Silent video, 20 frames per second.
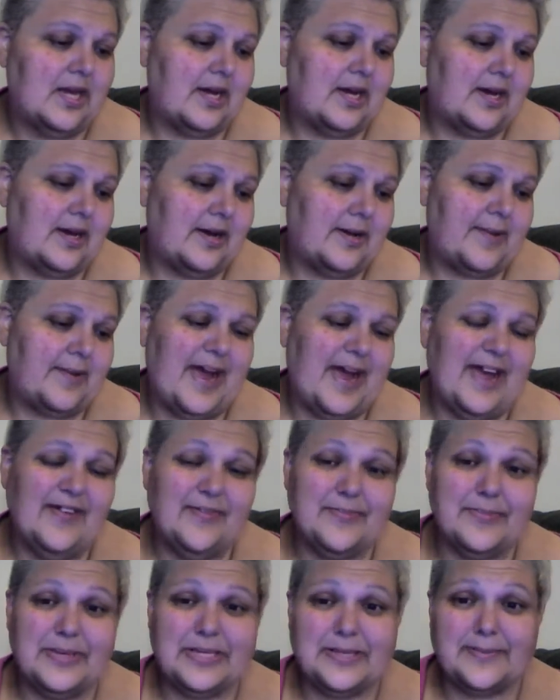Um, I
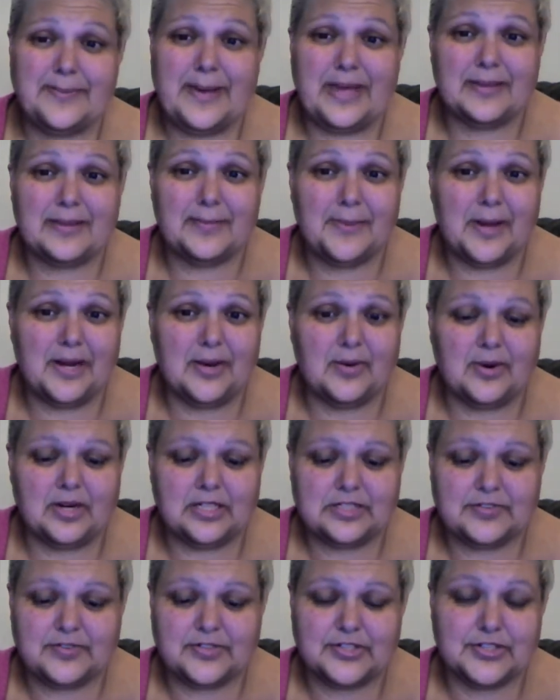haven't been to Bath and Body
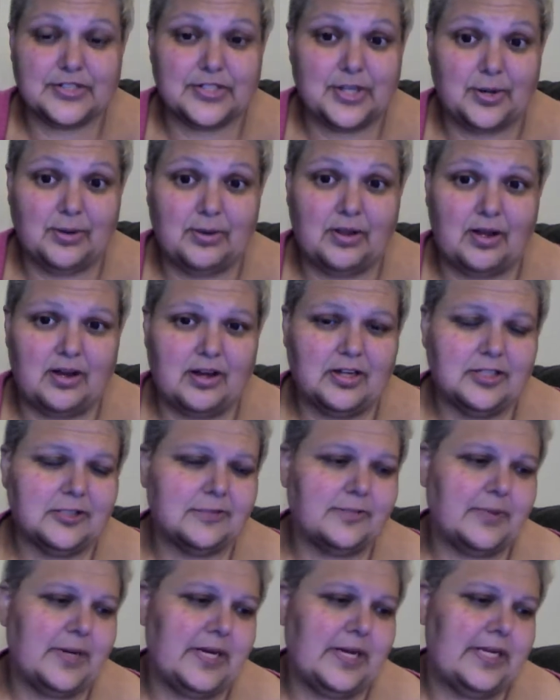Works for so long,
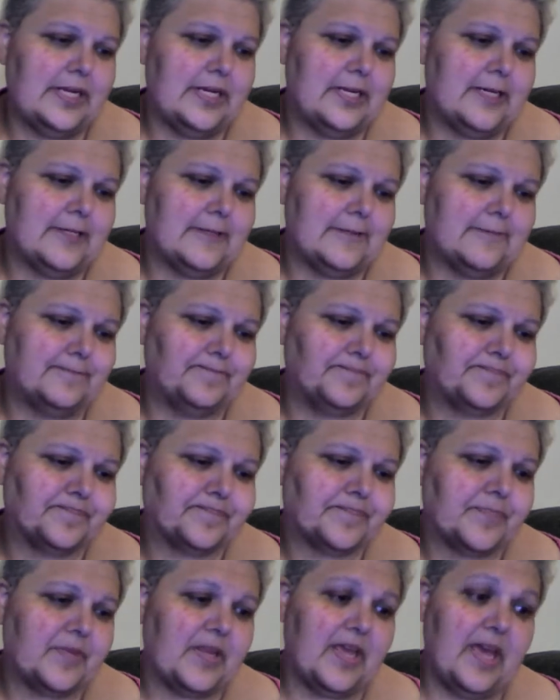but um,
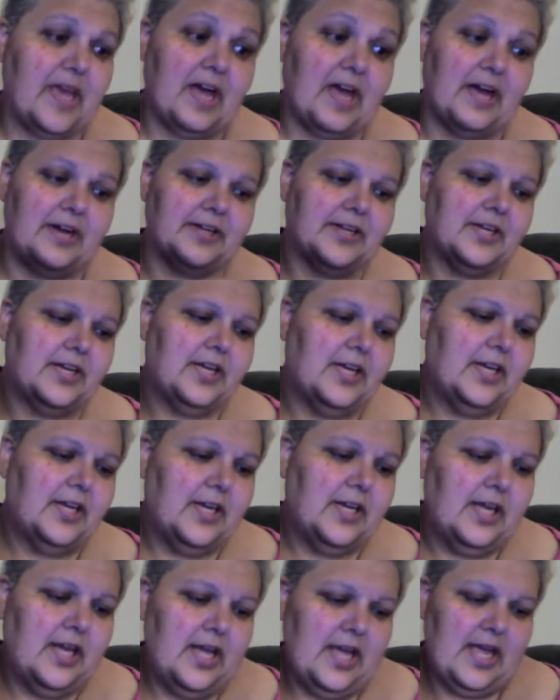yeah
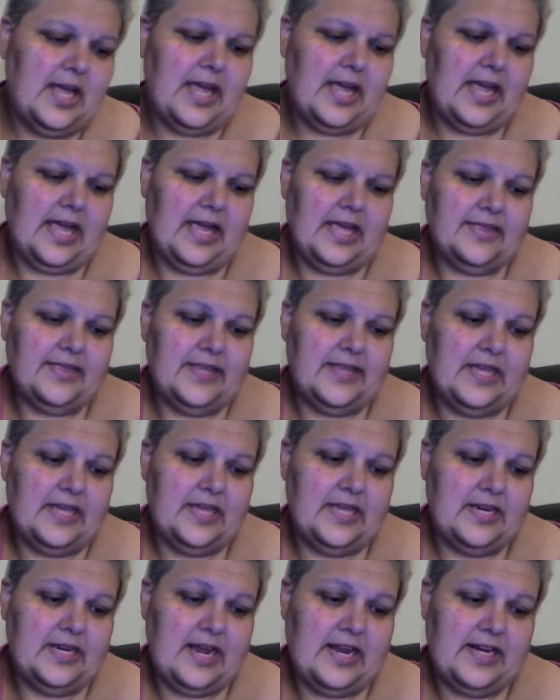and
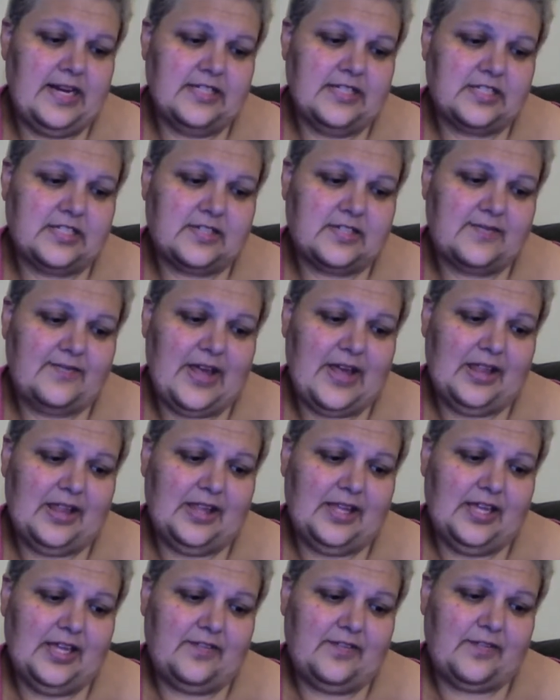then and it's
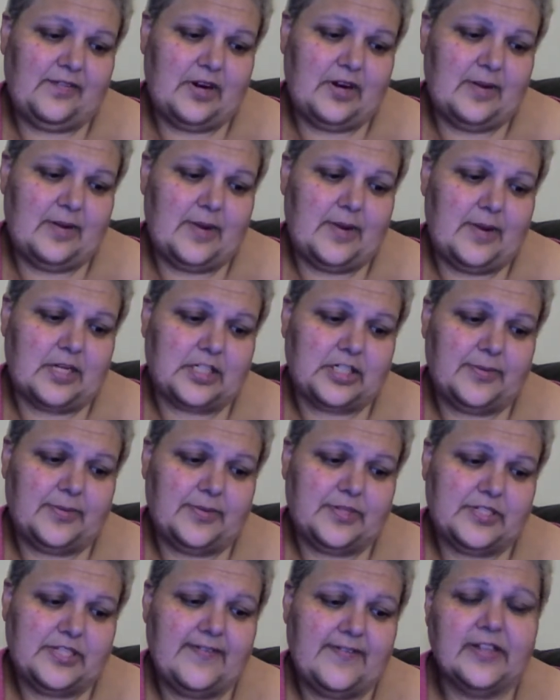valid from October
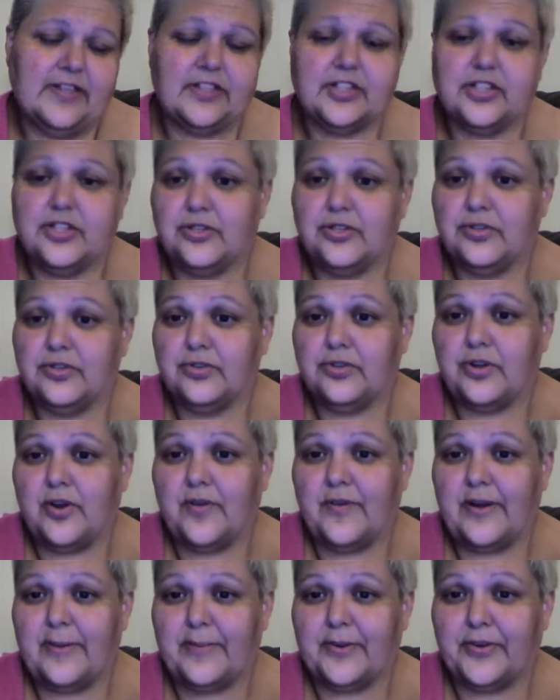7th to
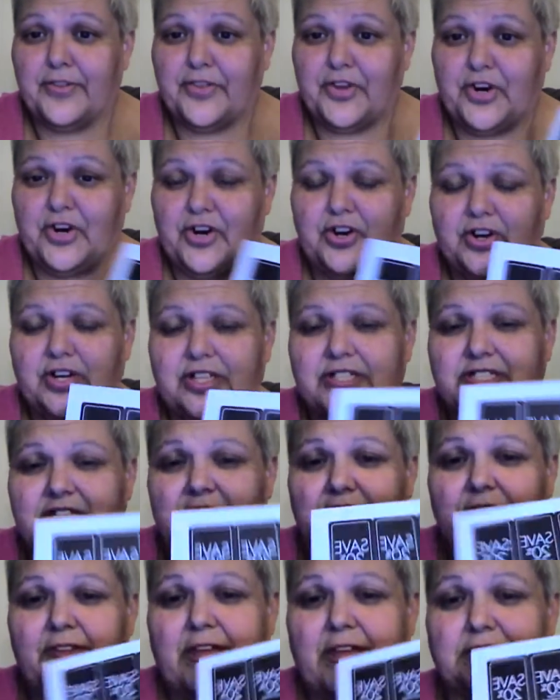November 3rd
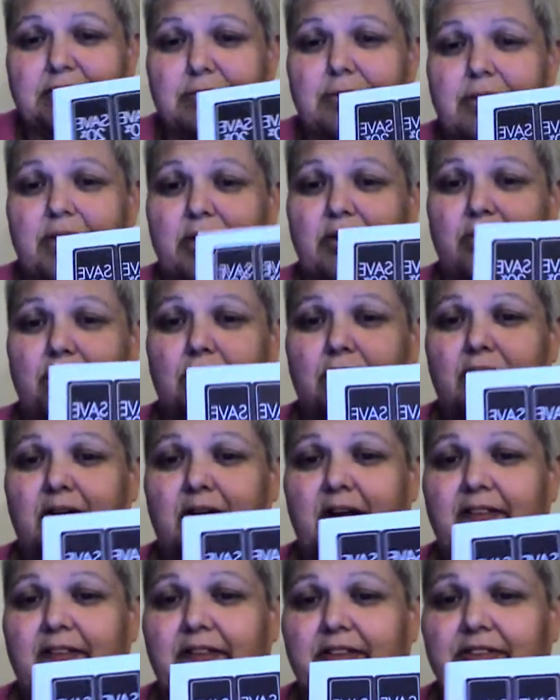so that's really cool
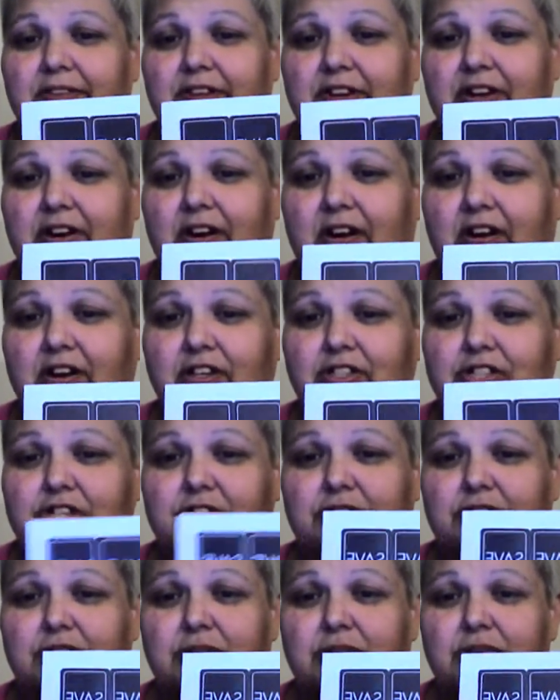and then there are
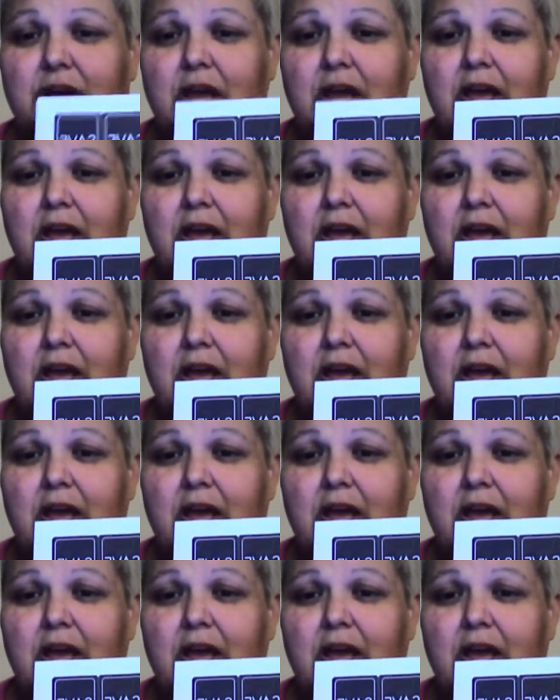two